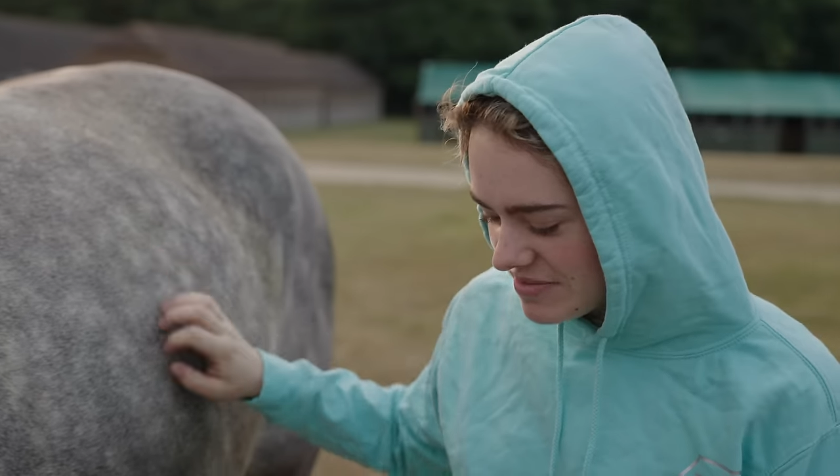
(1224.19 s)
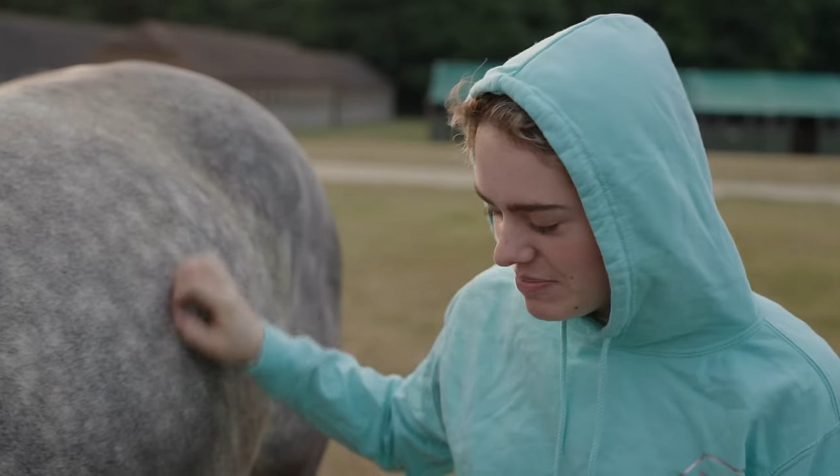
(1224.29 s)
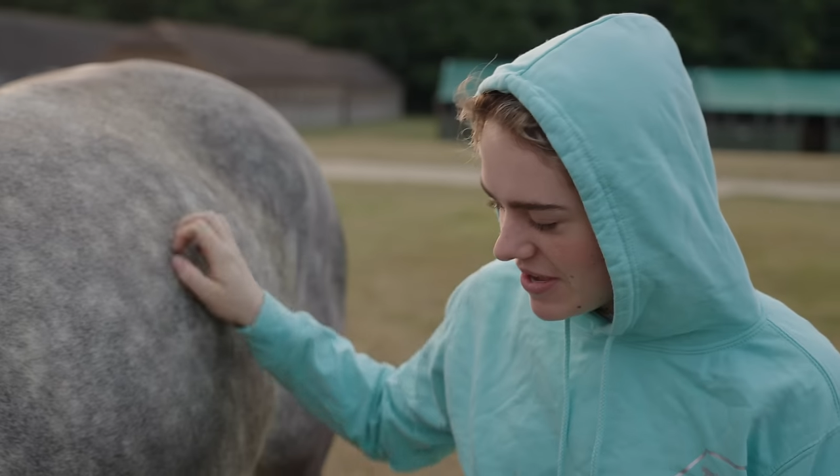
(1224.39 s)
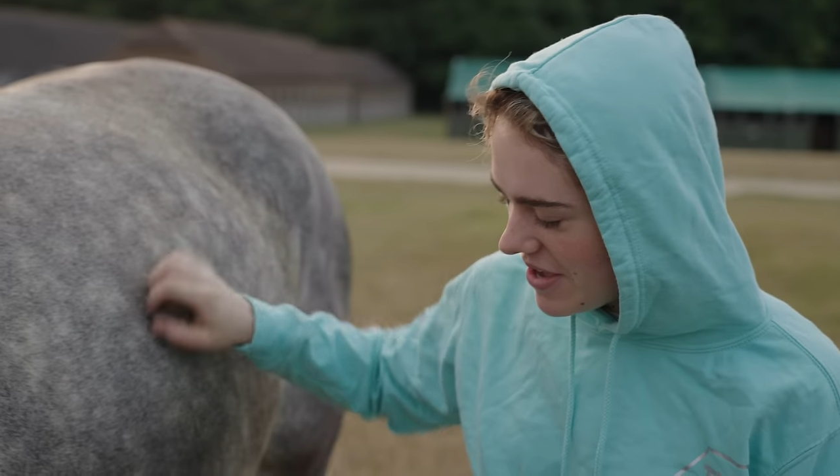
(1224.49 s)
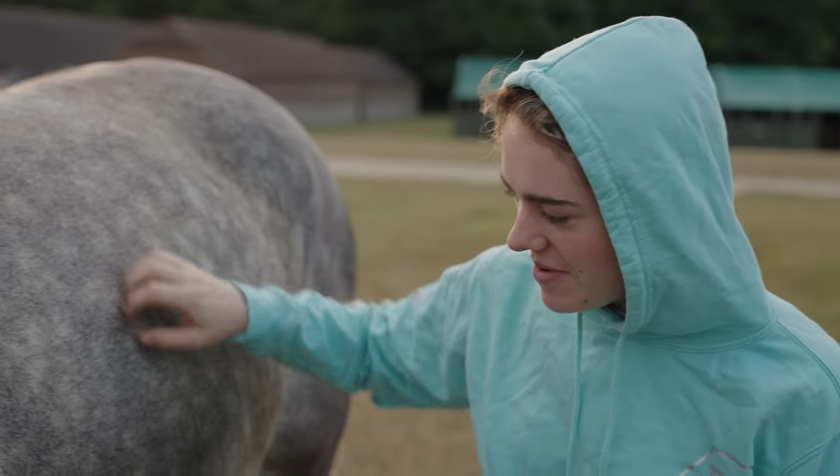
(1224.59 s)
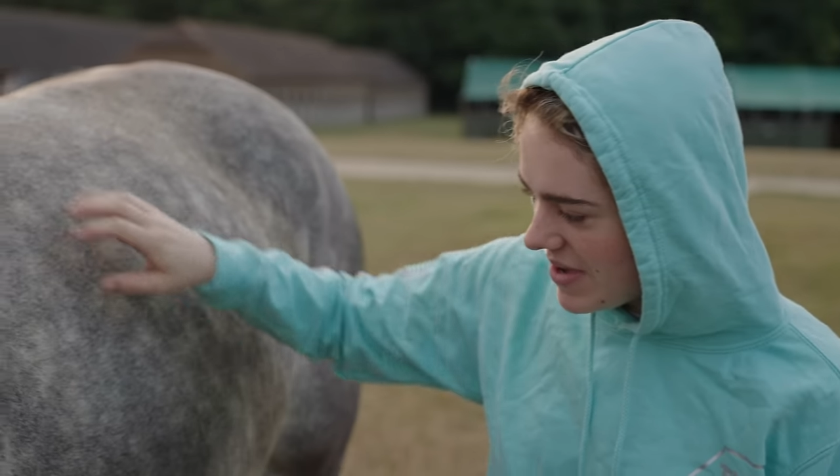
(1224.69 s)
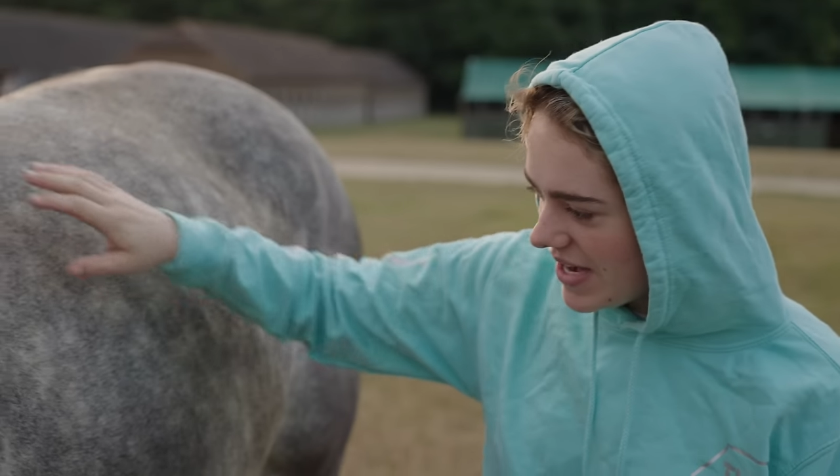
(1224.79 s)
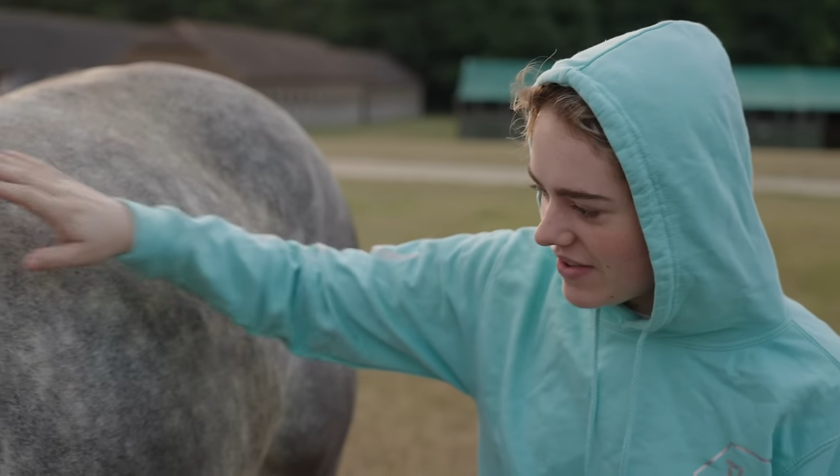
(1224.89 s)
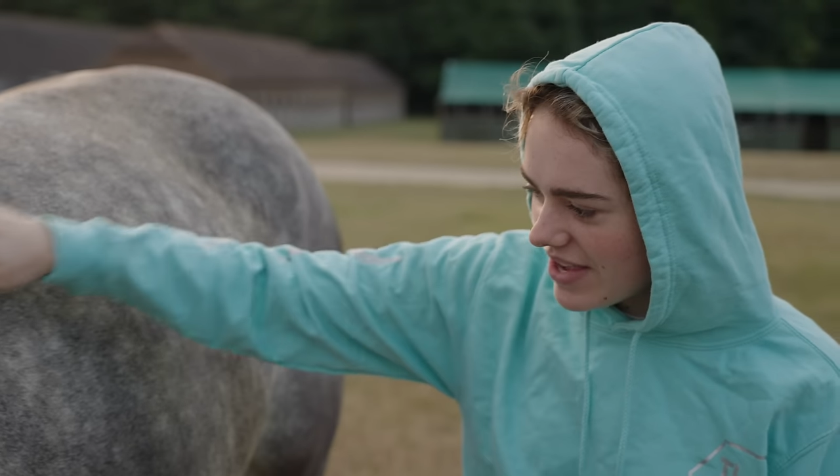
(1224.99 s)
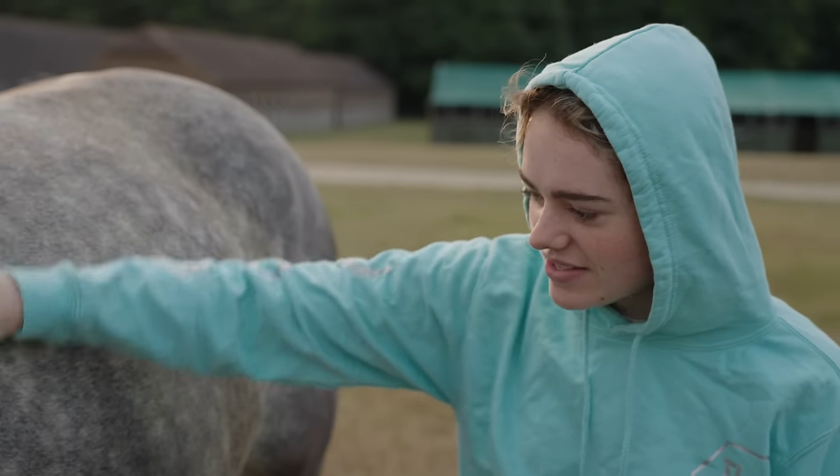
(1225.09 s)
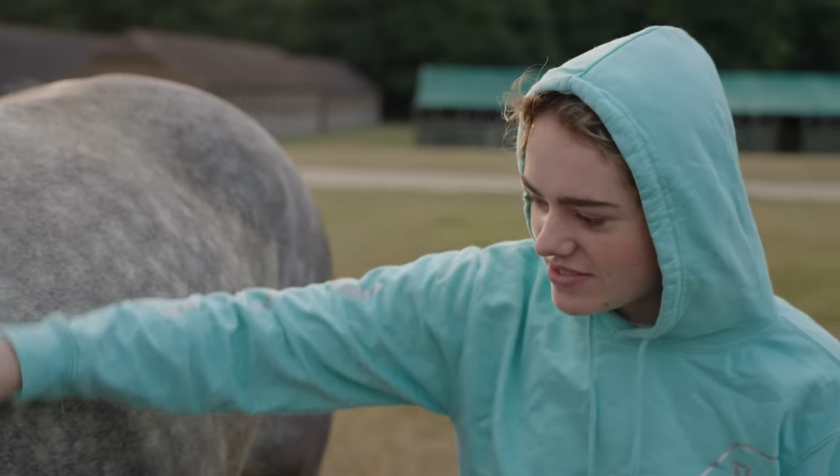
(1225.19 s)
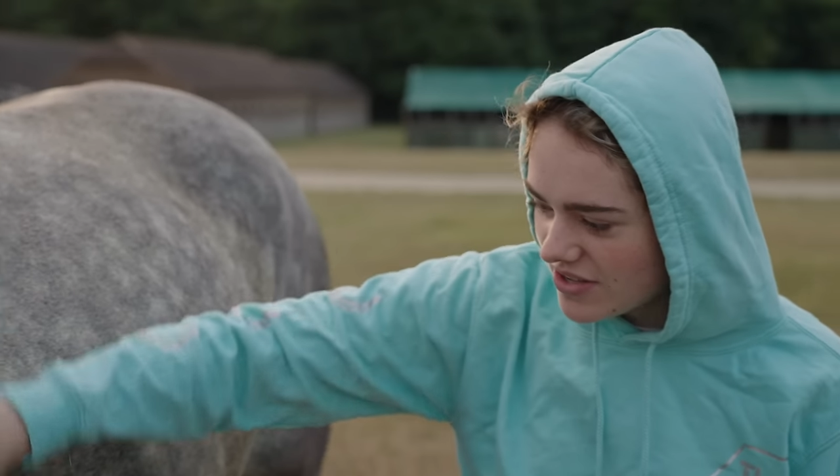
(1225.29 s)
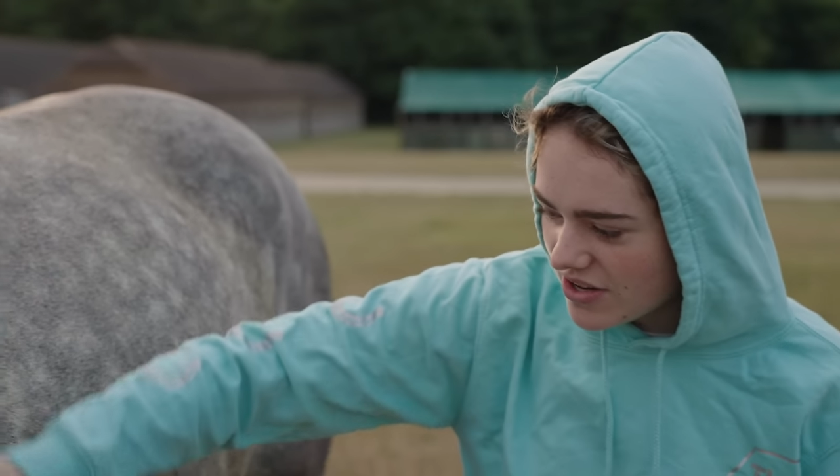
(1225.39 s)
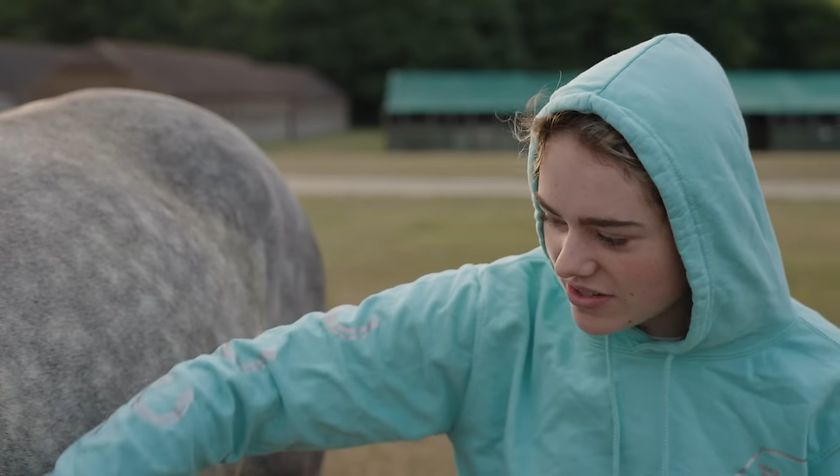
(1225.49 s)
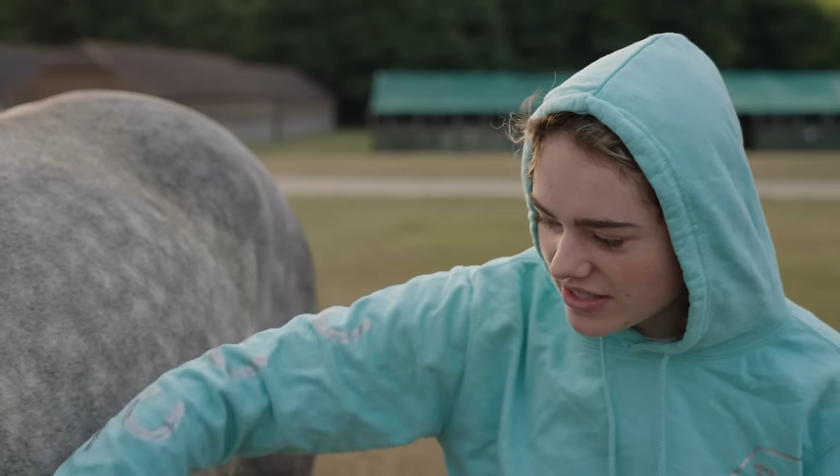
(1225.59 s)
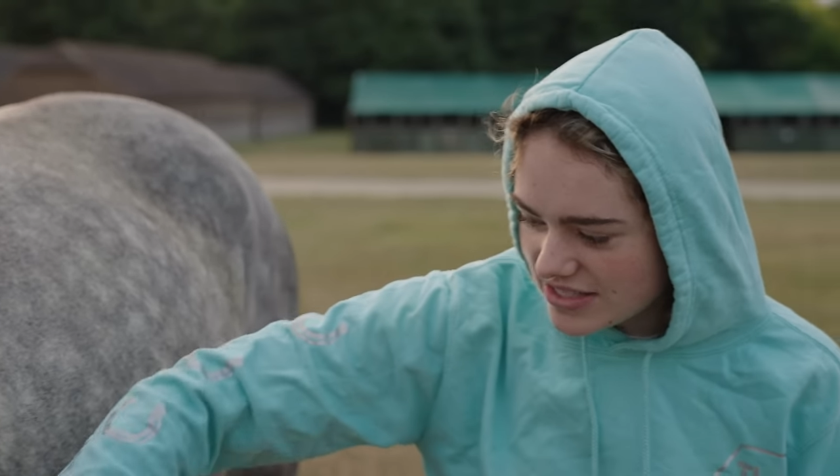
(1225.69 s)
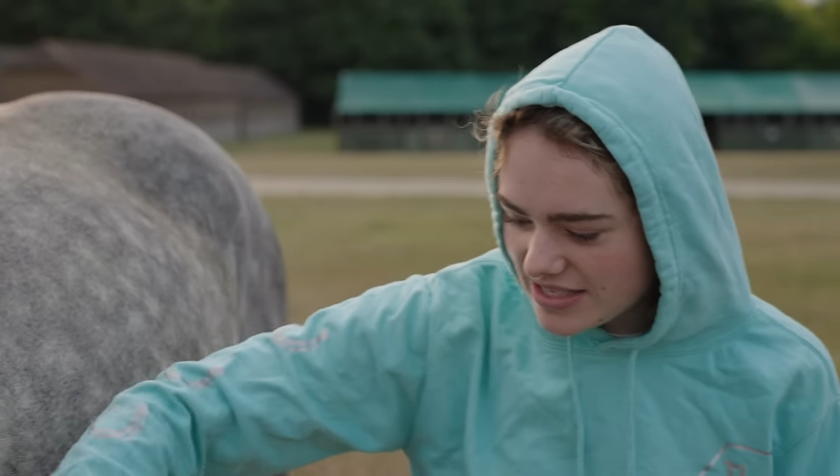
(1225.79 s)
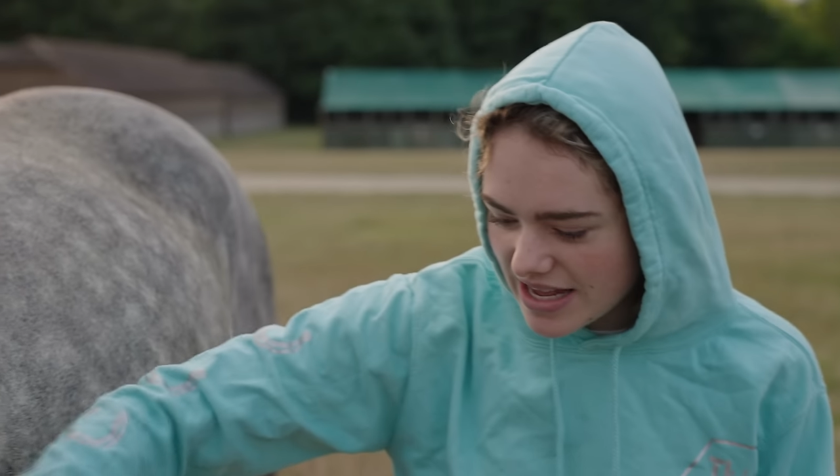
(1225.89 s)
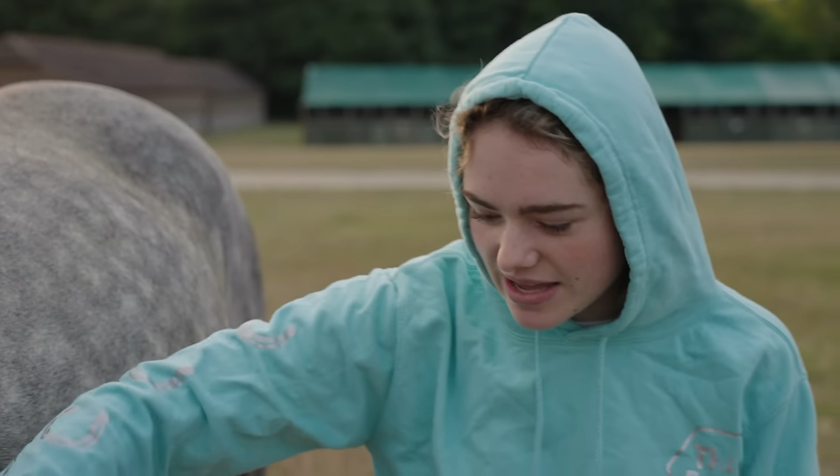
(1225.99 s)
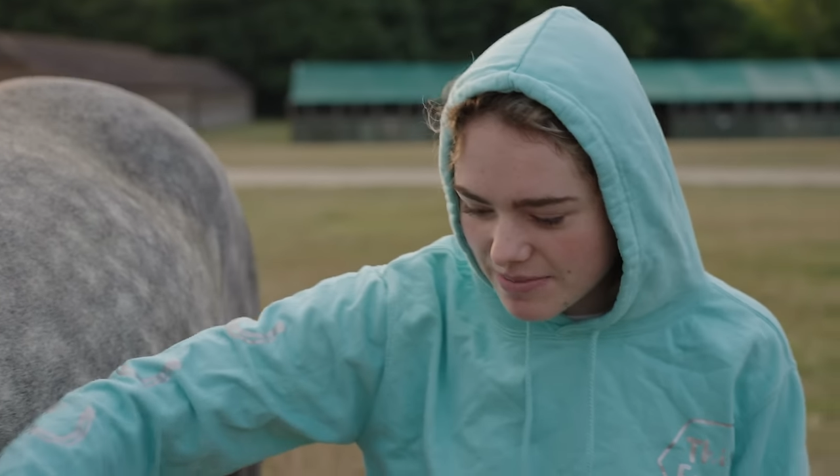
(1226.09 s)
But anyway, soon I'll need to
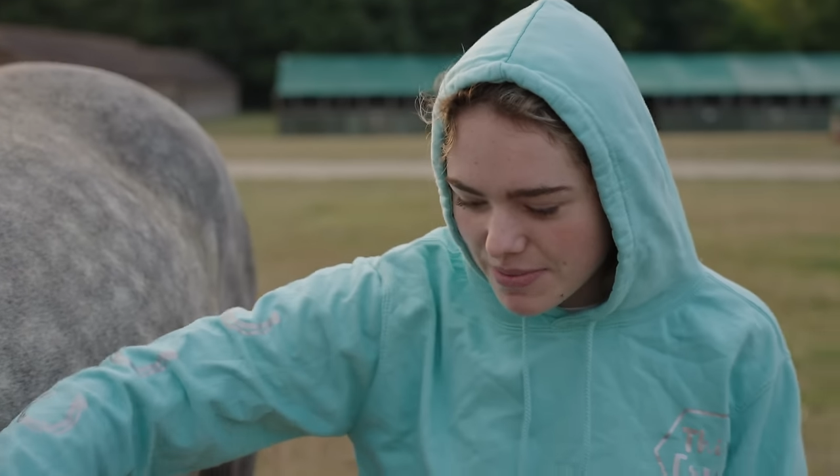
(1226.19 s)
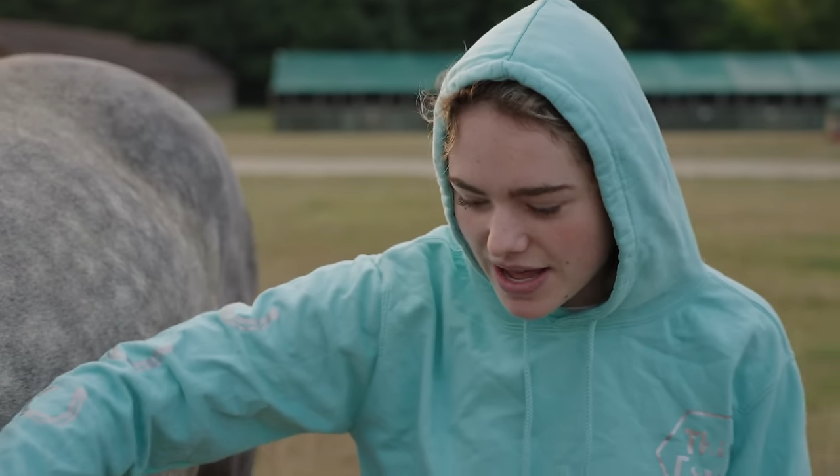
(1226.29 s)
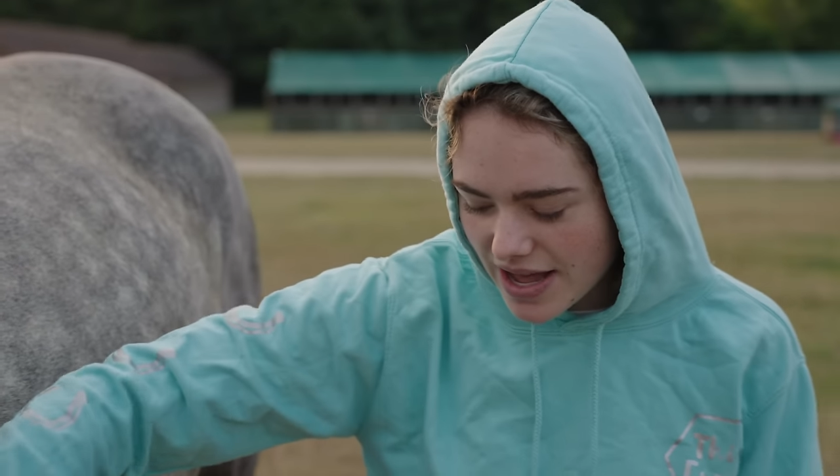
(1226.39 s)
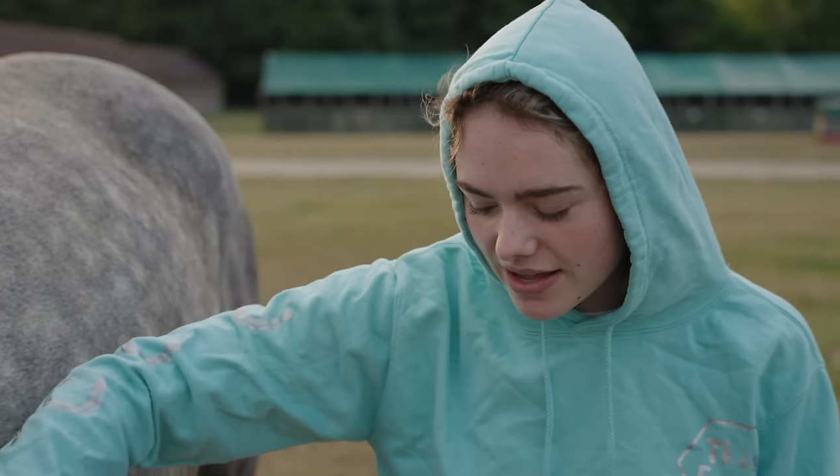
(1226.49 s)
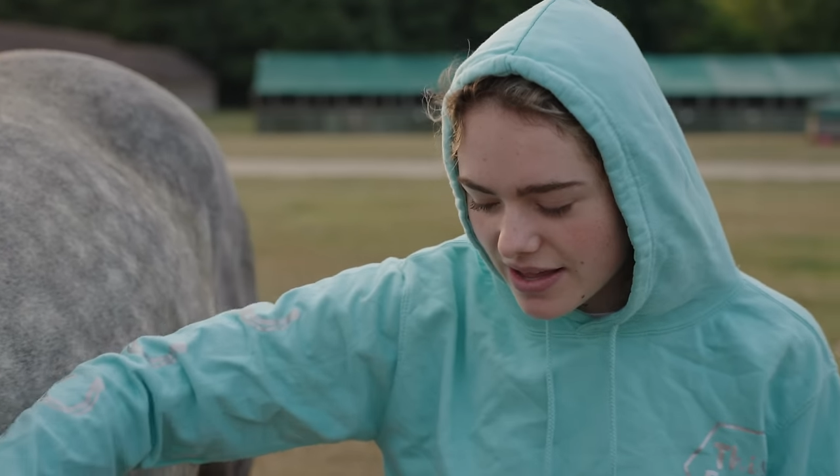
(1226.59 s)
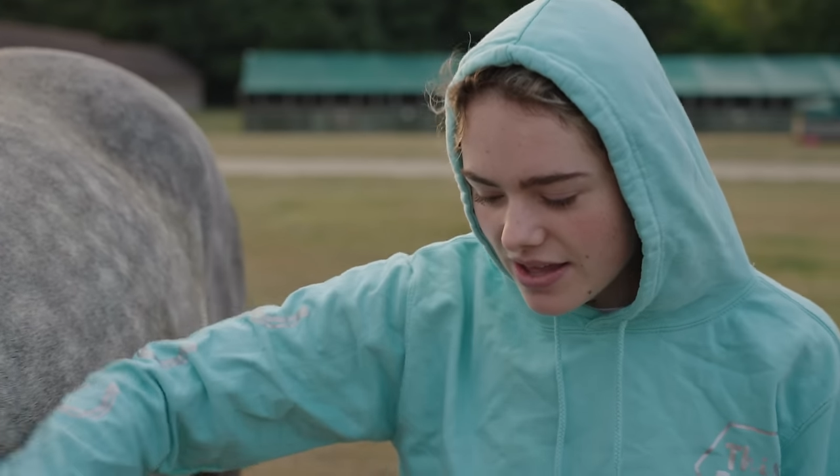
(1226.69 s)
take him back,